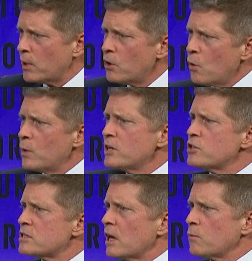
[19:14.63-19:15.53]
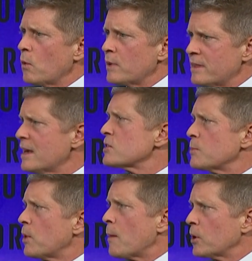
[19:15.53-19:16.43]
but we had just done what we think is
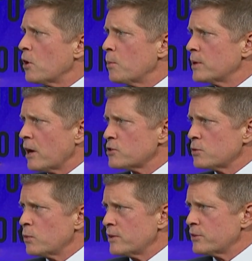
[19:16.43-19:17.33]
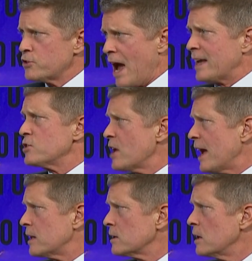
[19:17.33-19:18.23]
a proper co-production with Jackie
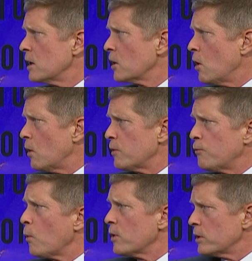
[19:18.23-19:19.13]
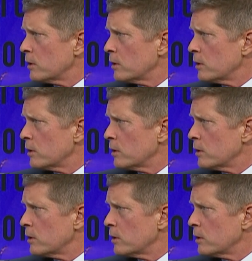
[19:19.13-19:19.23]
Chan called The Foreigner.